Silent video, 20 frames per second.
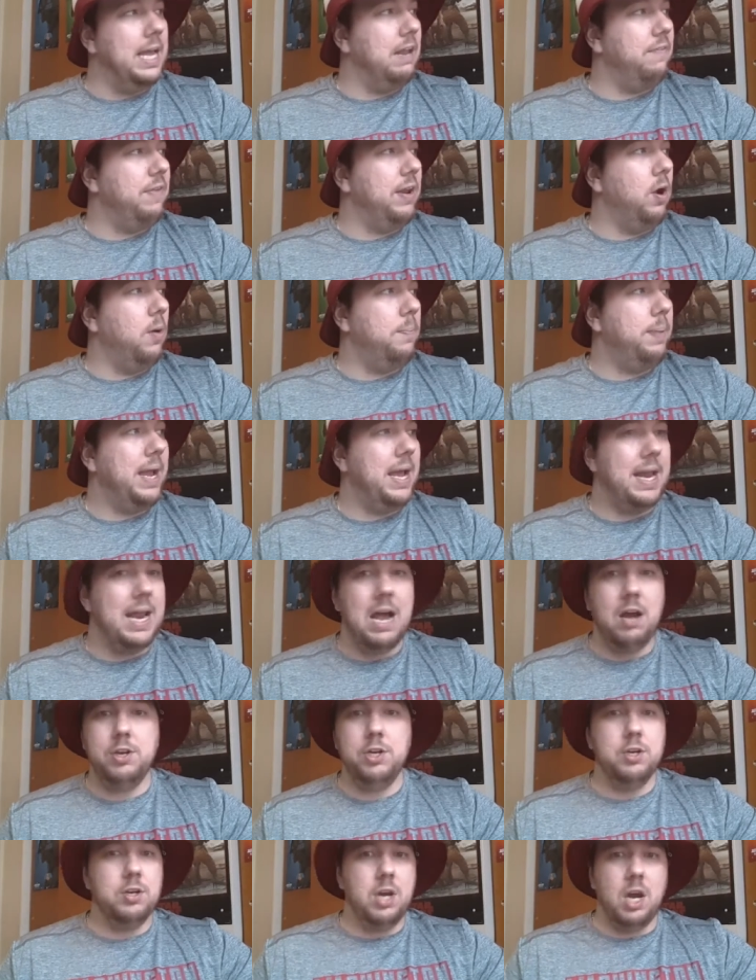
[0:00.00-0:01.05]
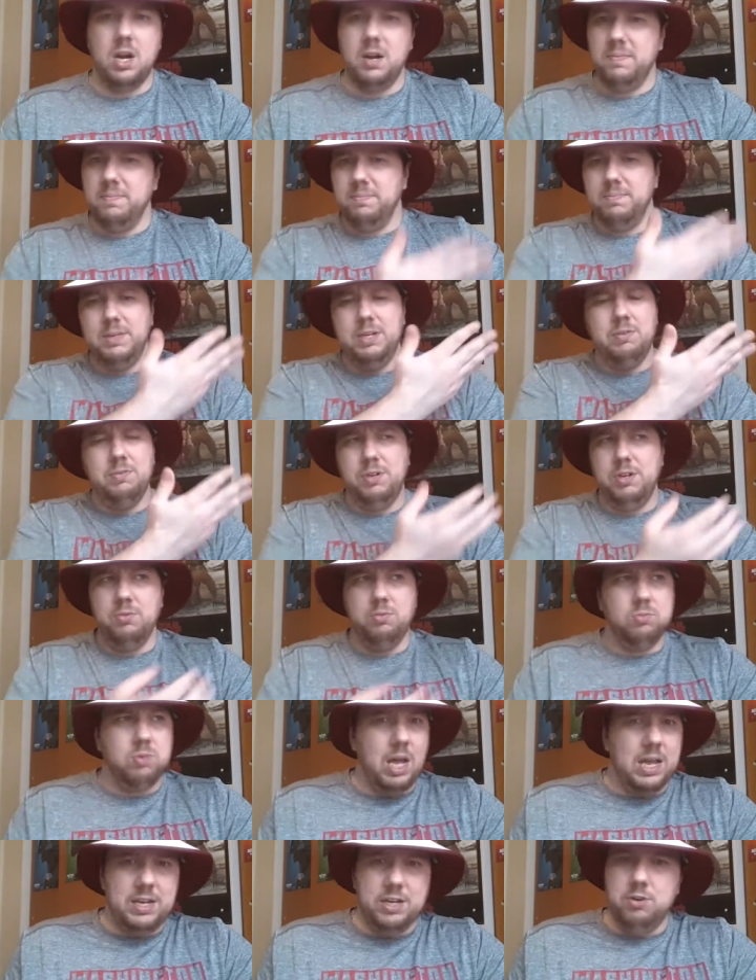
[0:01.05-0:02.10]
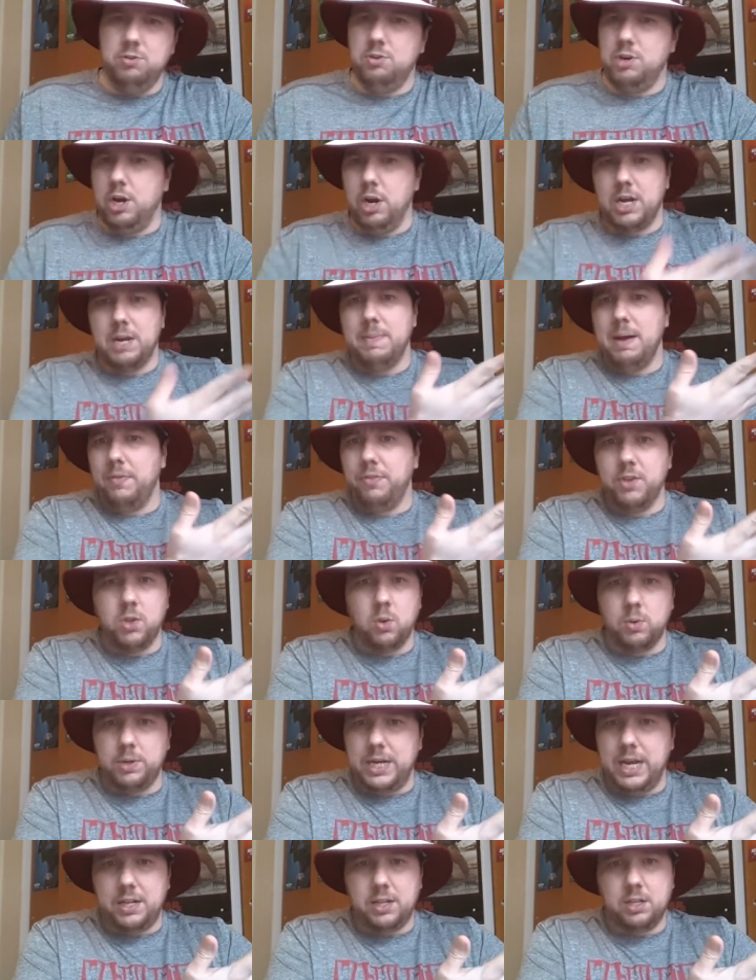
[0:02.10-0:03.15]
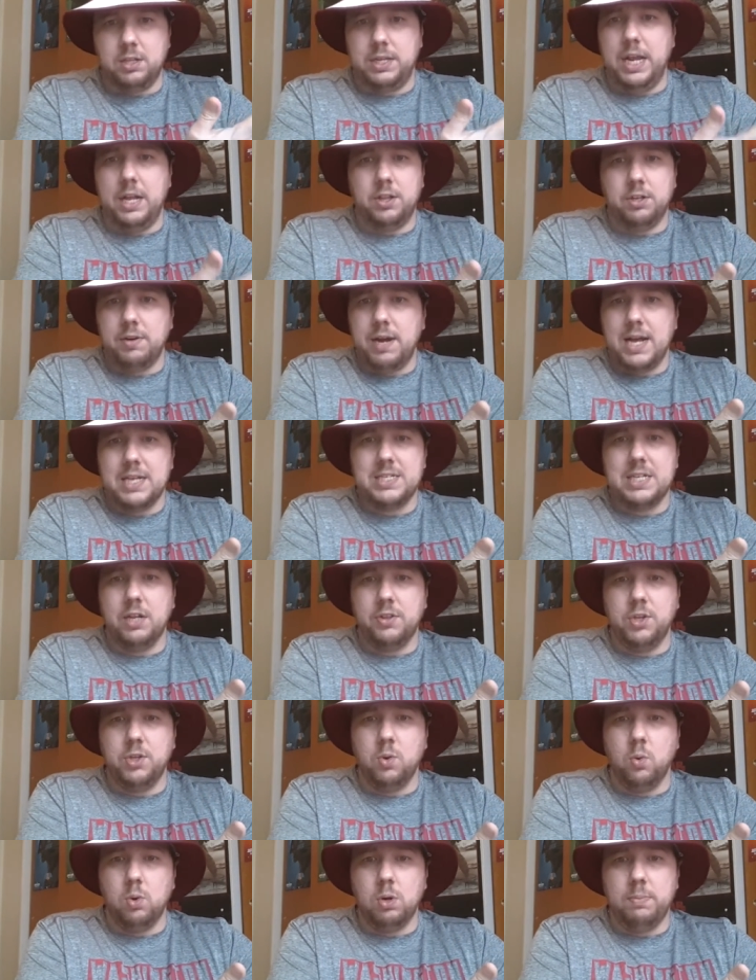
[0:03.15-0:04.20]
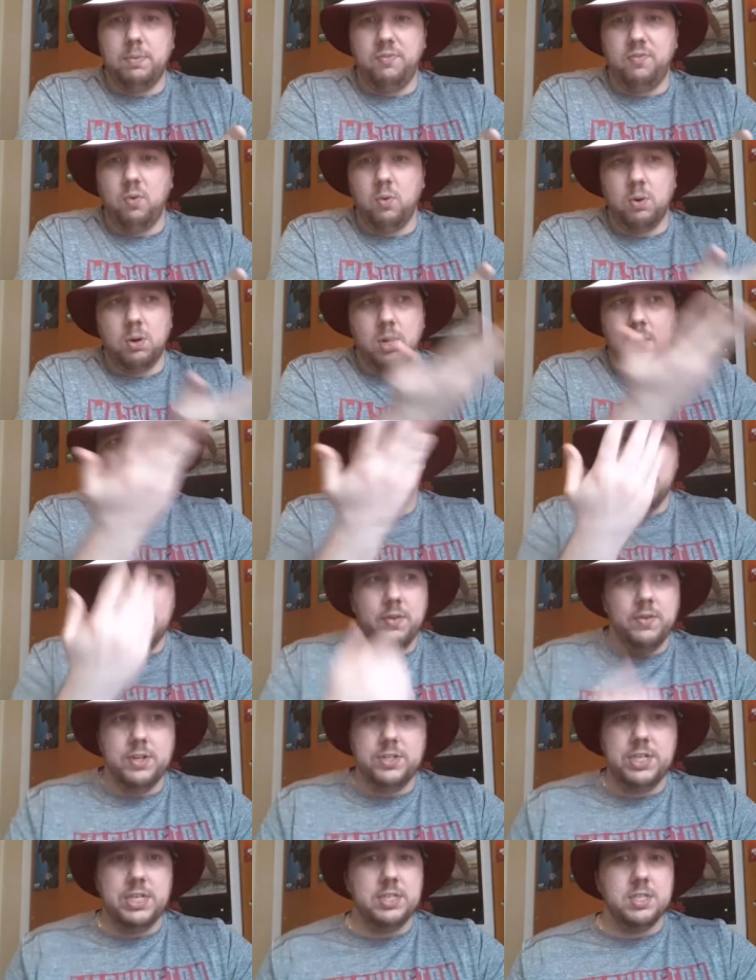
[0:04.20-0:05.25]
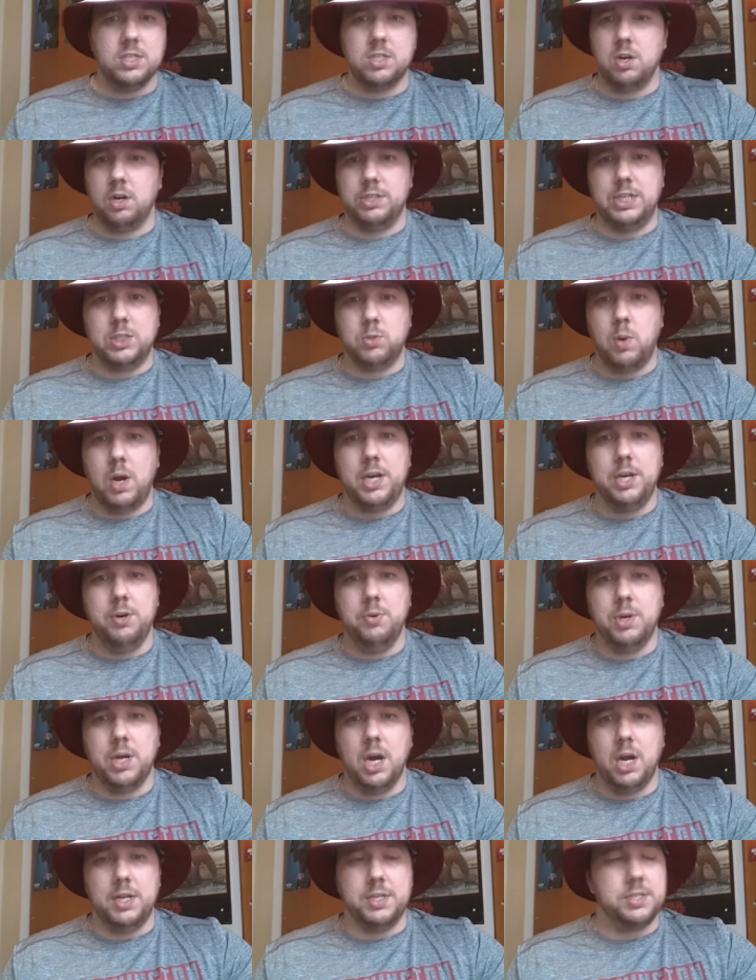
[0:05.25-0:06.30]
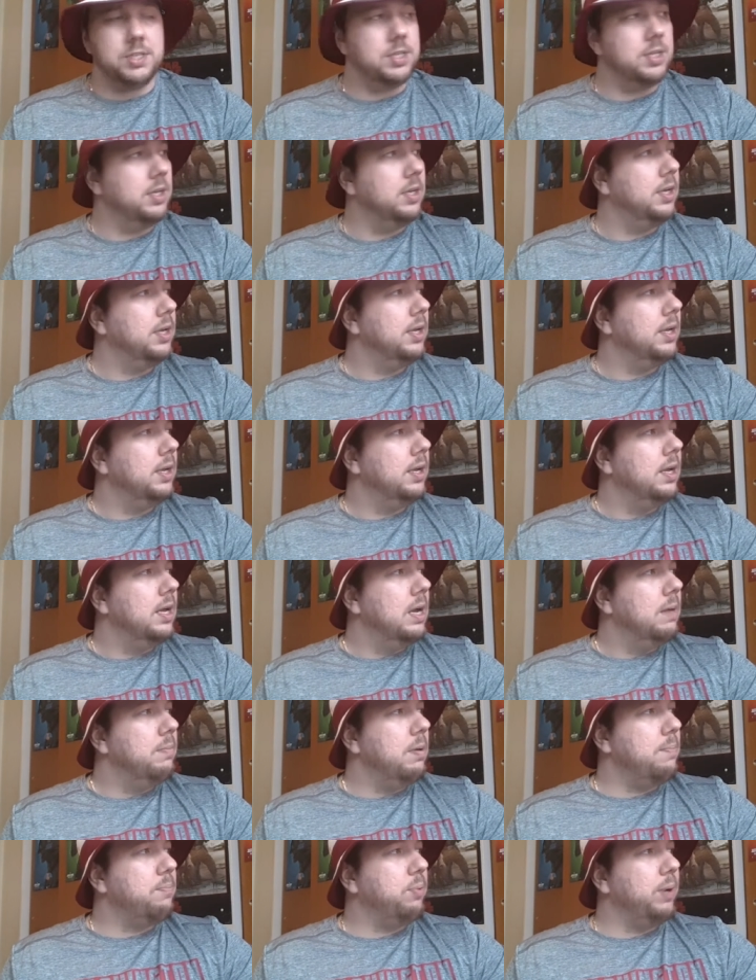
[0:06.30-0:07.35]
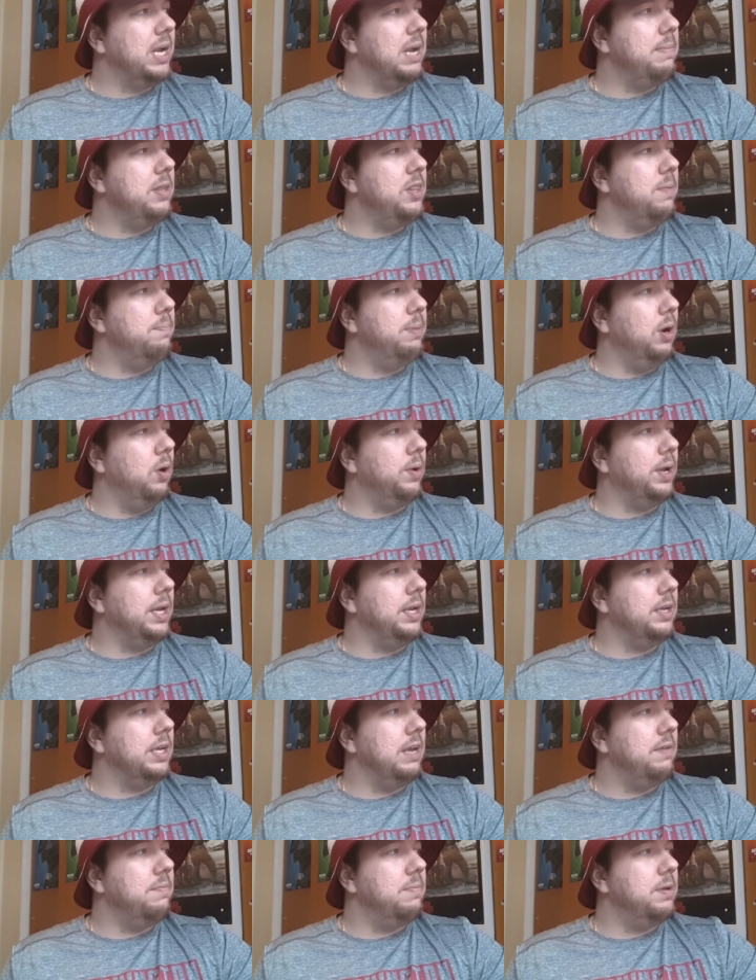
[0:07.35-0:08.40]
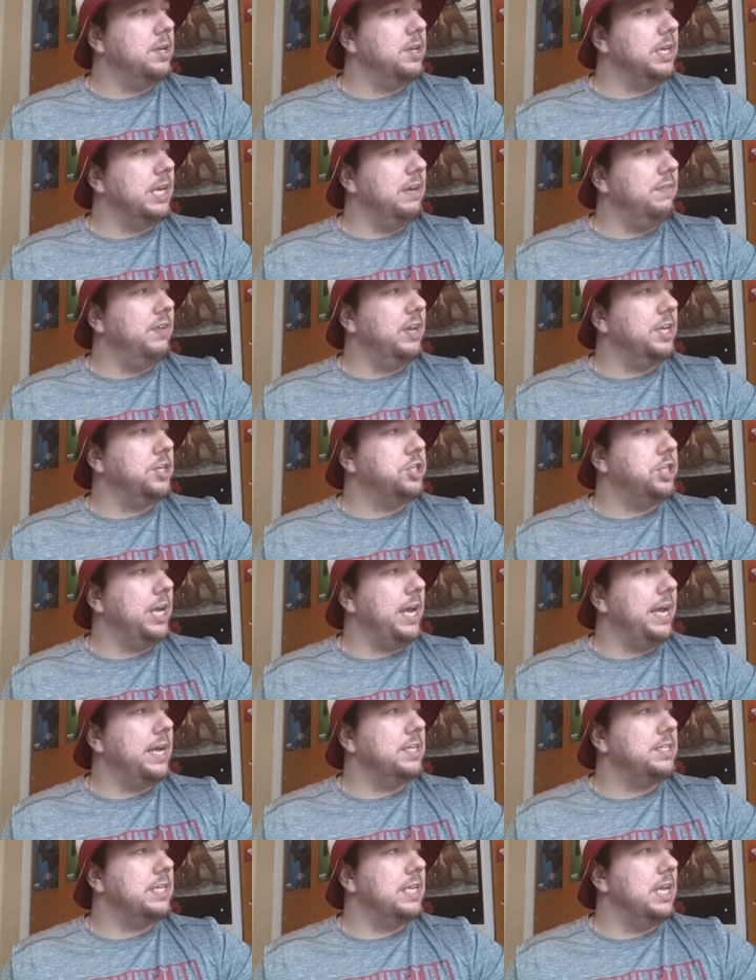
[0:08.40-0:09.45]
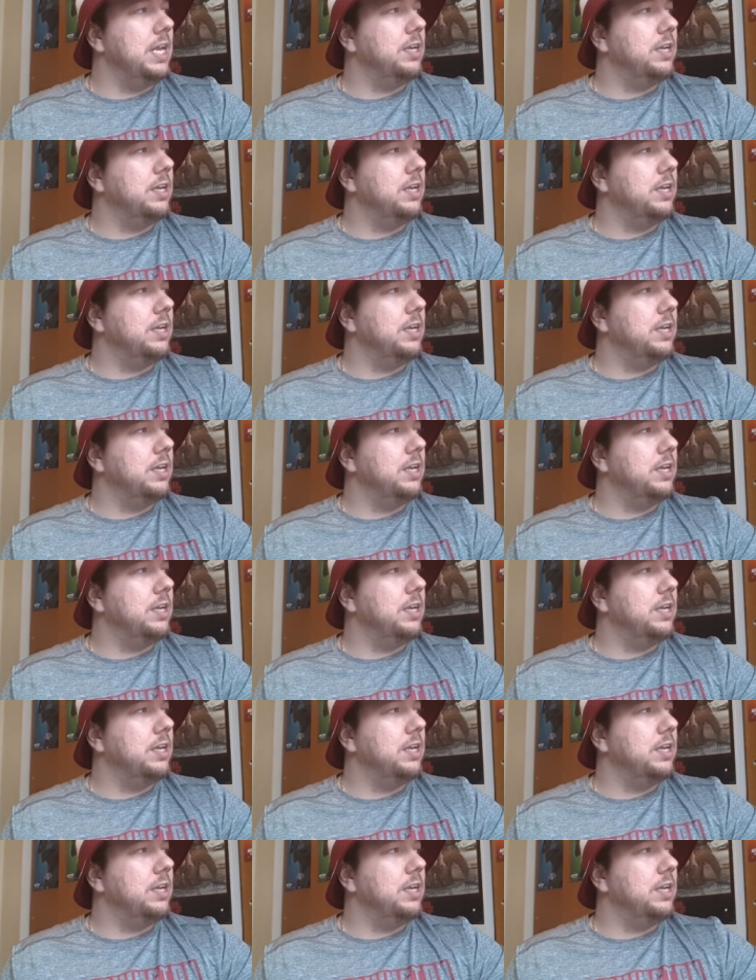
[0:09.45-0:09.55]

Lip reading: And if they don't pan out, you cut them. You kick them out the door, kick their ass out the door before the season starts. That's why you do cuts. But bring them in the building, give it a chance.